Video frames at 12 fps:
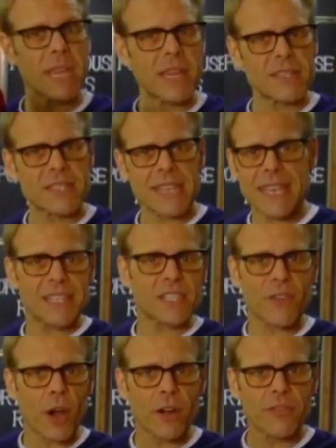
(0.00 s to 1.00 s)
because it is
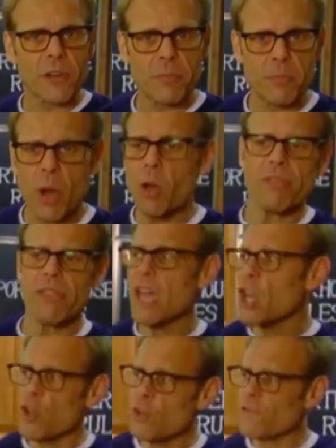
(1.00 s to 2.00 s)
far from
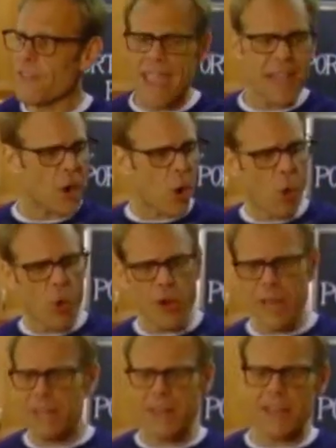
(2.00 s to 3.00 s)
both hoof and
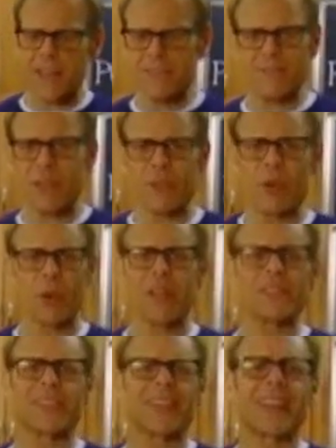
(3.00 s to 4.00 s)
horn and therefore
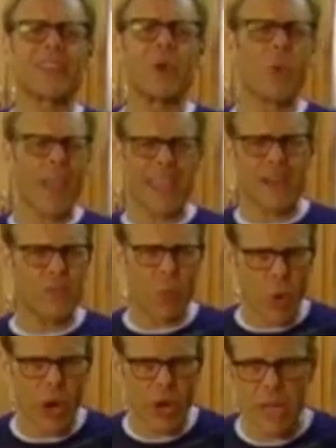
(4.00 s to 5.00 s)
does little in the way of
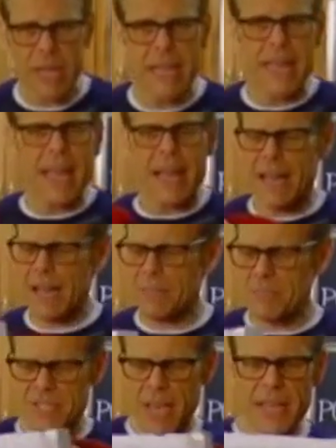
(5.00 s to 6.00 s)
work.
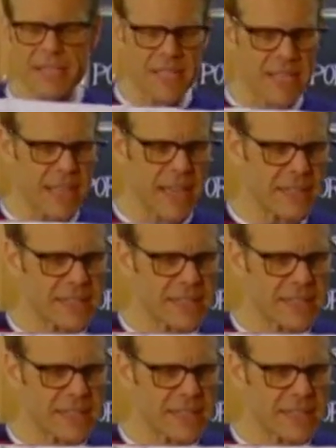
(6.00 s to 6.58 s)
Besides the